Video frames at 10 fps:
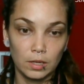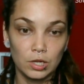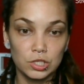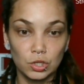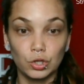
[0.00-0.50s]

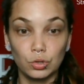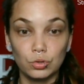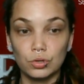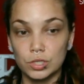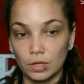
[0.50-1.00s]
so you
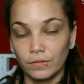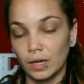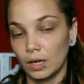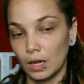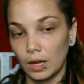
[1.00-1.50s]
yourself
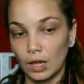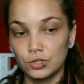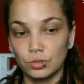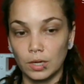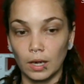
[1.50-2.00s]
can get
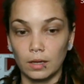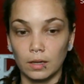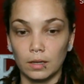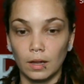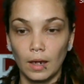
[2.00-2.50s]

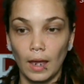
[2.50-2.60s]
educated